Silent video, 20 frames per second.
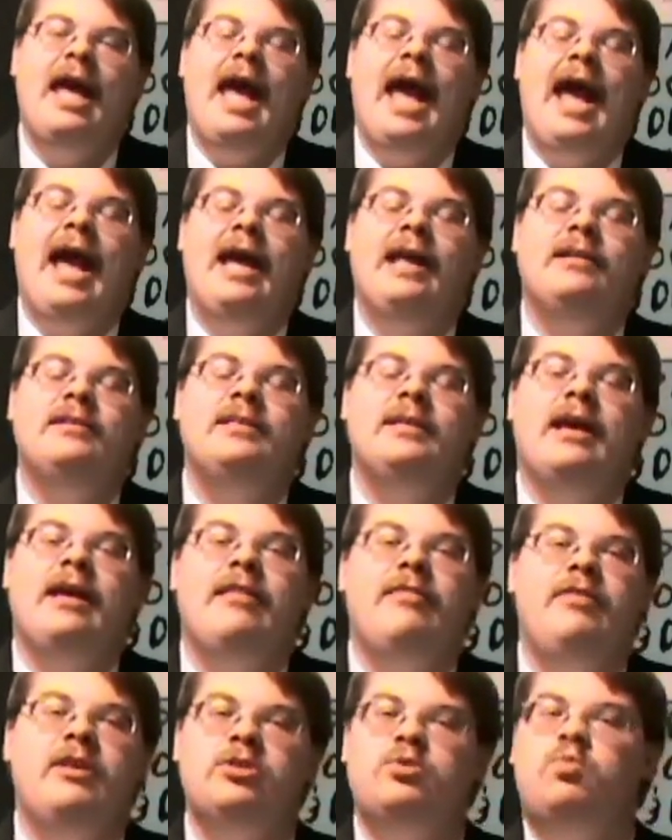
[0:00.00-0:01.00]
And
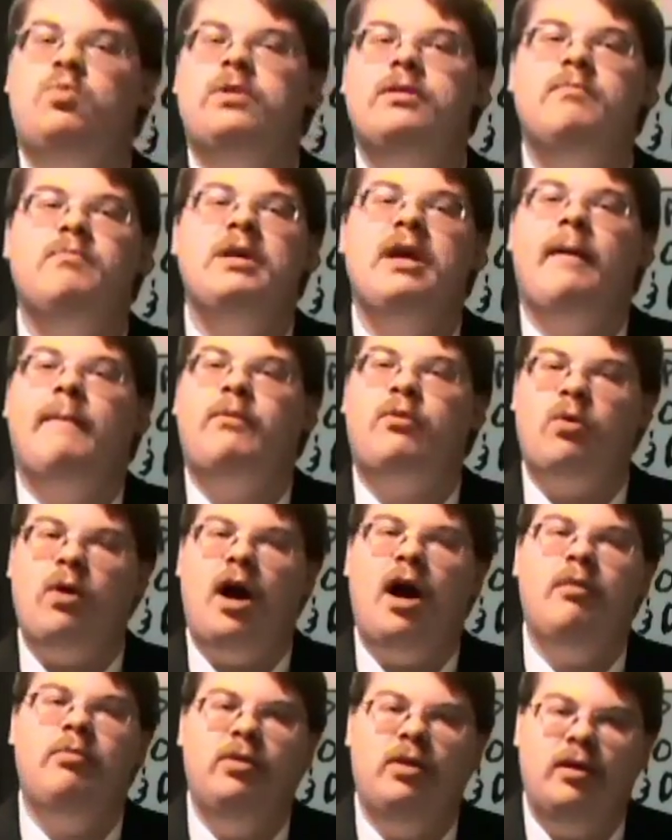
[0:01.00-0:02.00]
this wouldn't be a
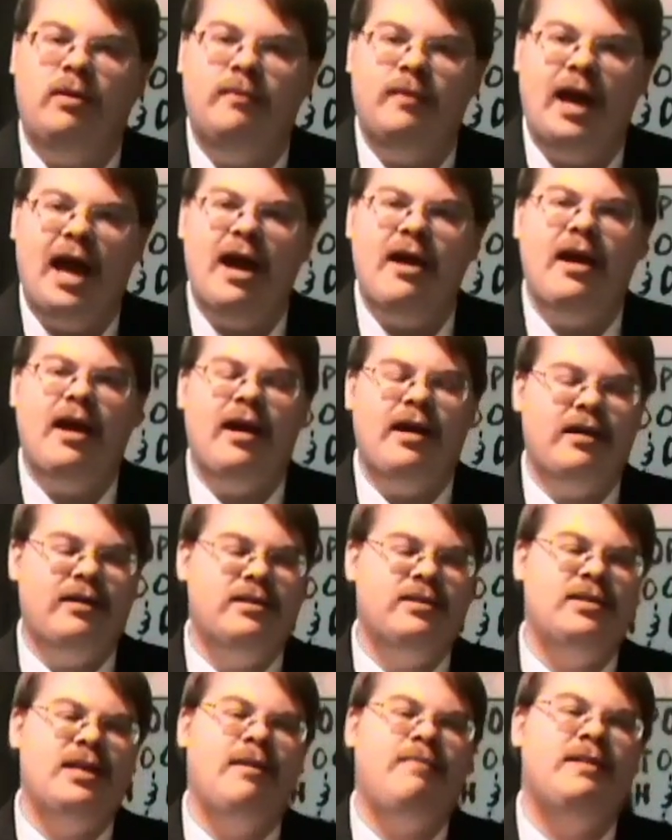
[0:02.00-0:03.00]
problem,
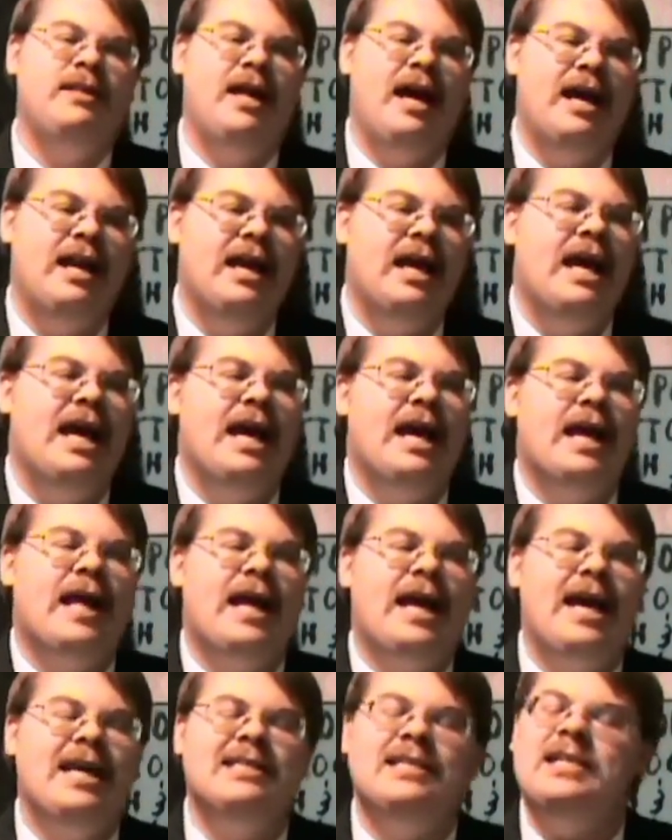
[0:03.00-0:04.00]
except that
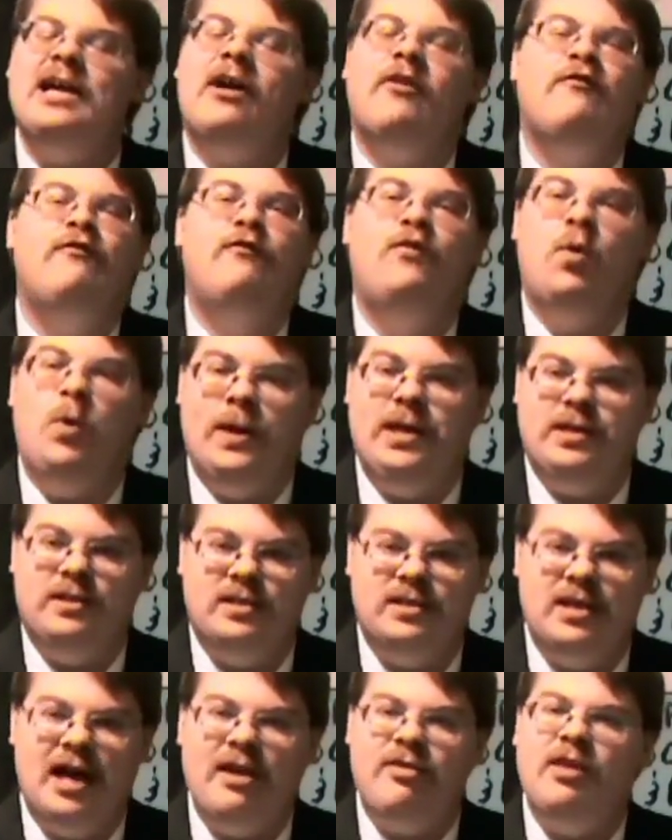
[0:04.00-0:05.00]
it's not
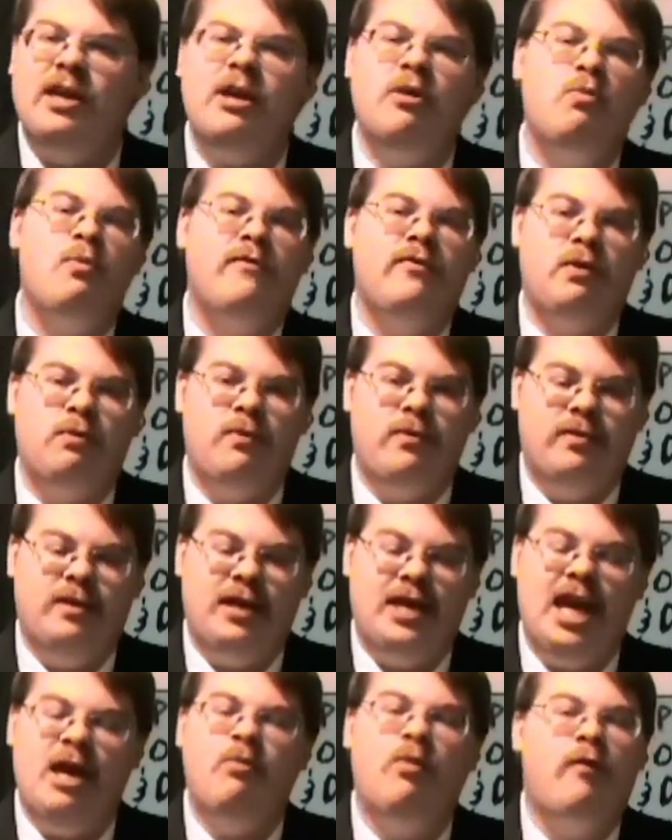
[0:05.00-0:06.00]
voiced. I think if the
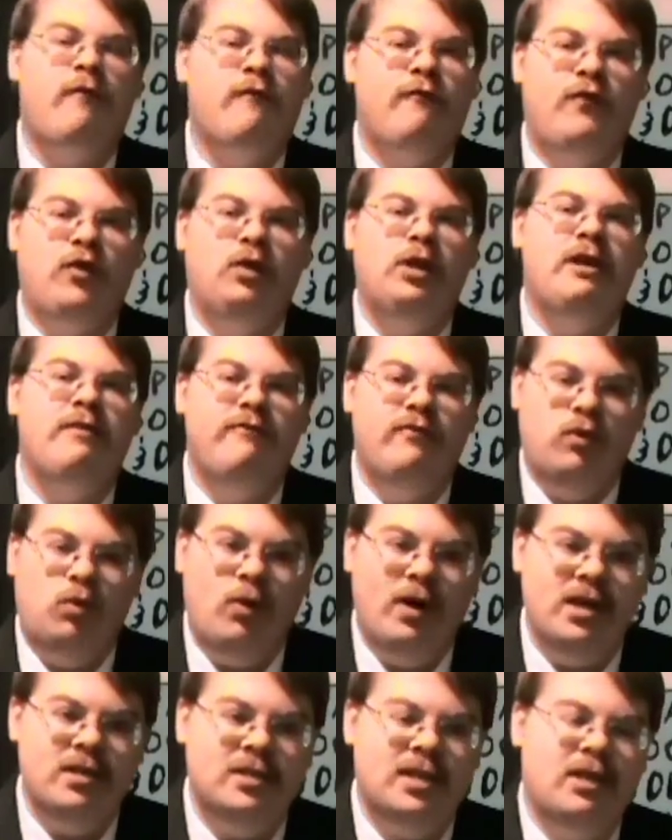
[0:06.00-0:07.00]
game were fully
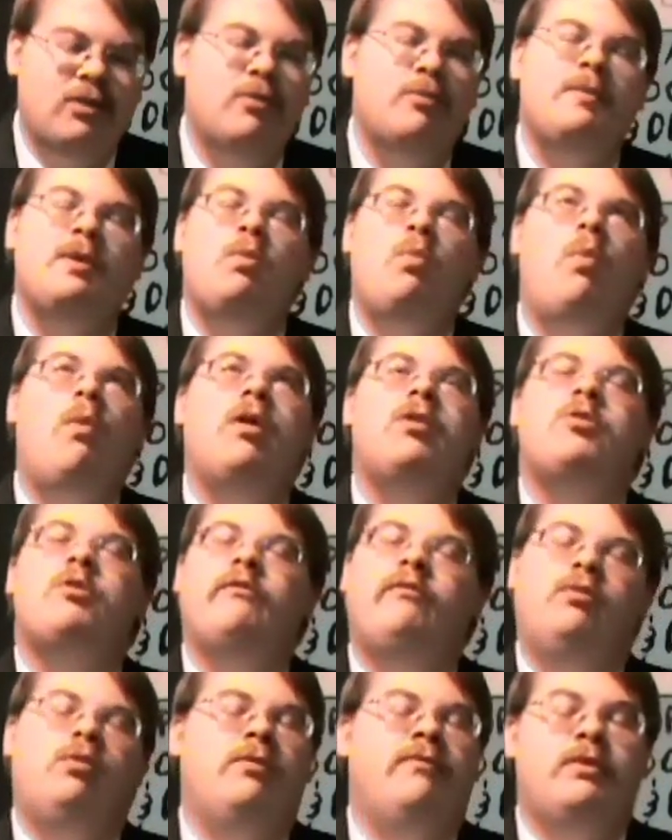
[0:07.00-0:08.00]
voiced, and it would be
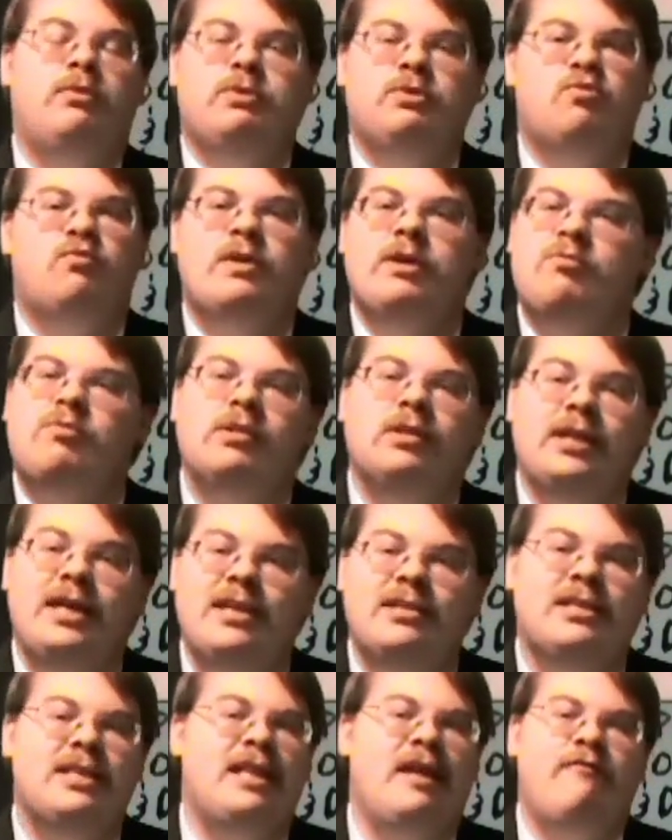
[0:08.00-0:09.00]
wonderful if it was
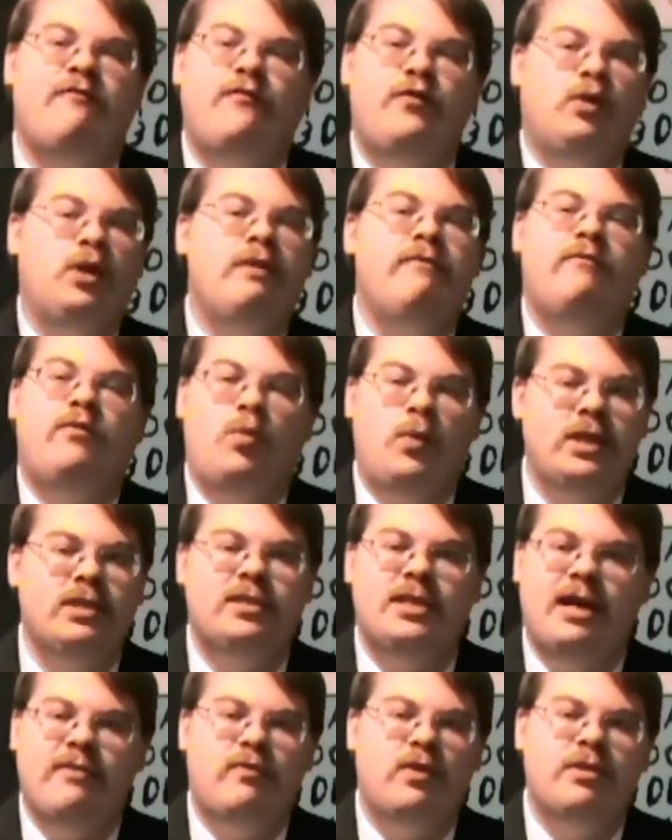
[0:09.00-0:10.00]
re-released and they fully
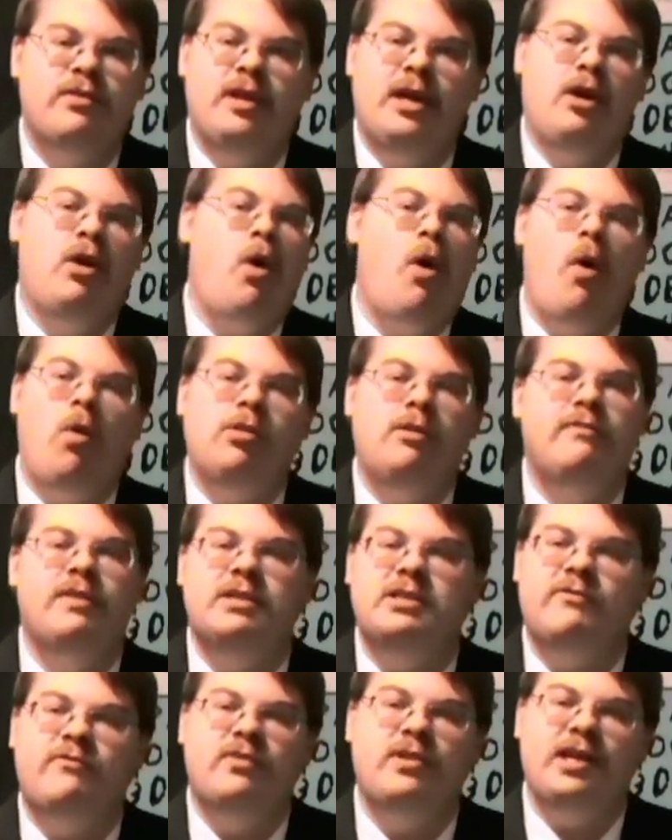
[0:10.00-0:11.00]
voiced everything, all of the
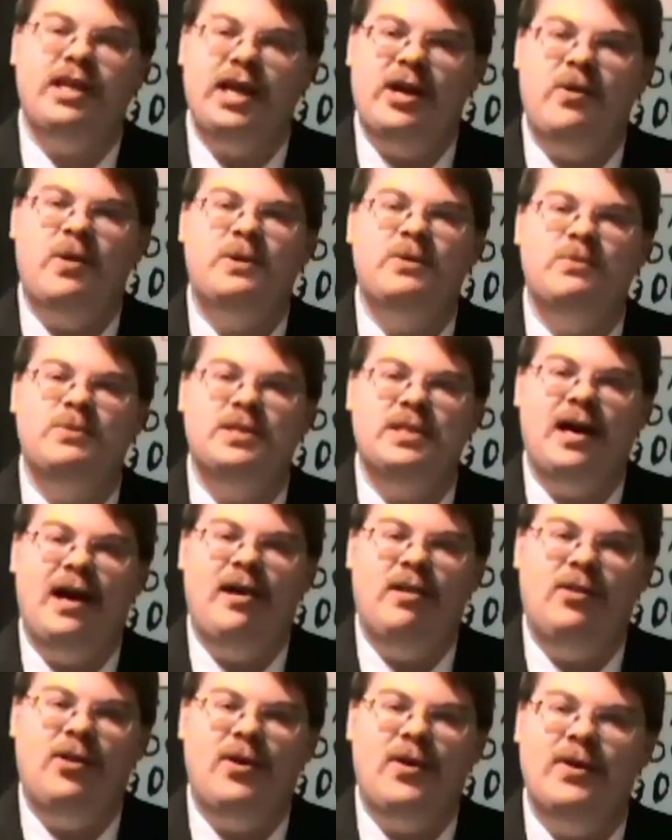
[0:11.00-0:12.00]
different characters'
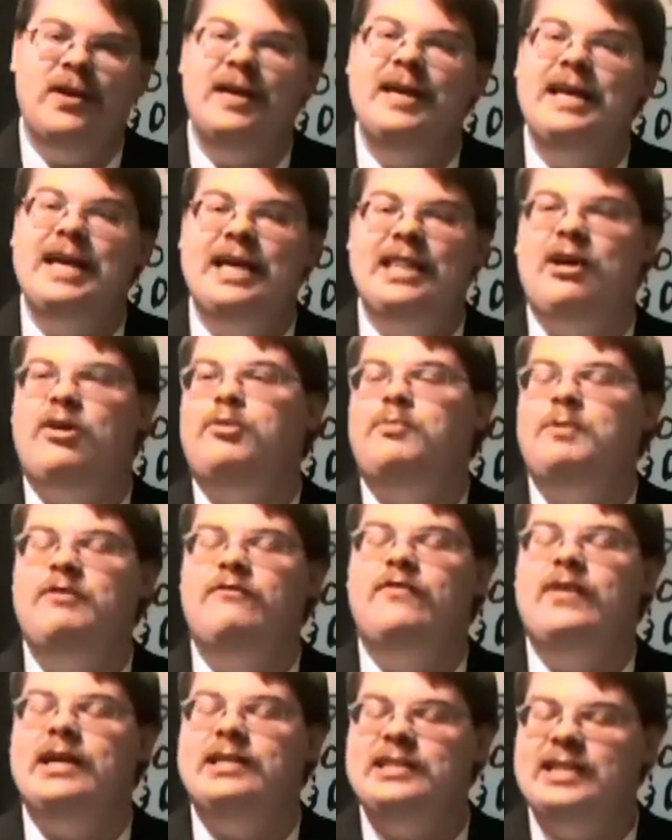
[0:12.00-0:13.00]
dialogue, that would be
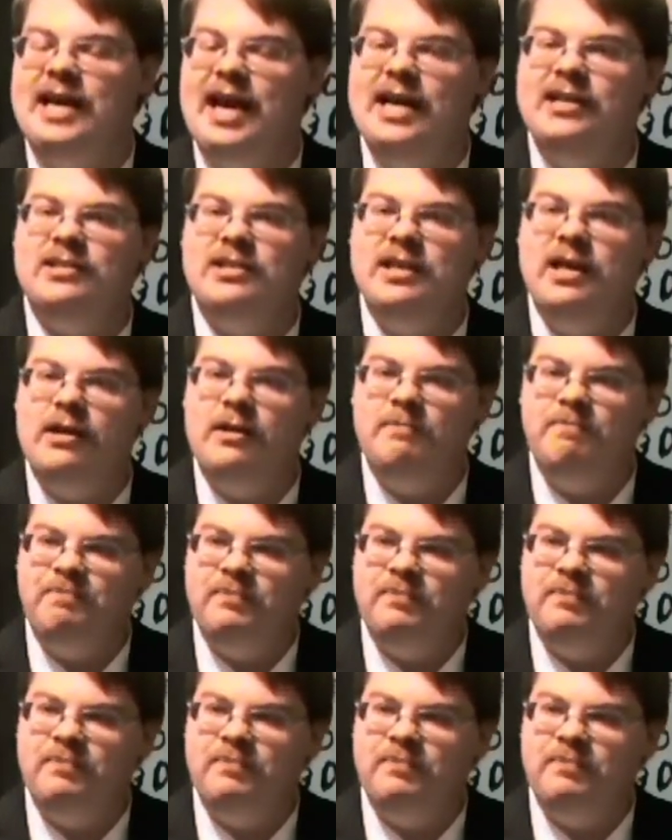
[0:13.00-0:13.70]
fantastic.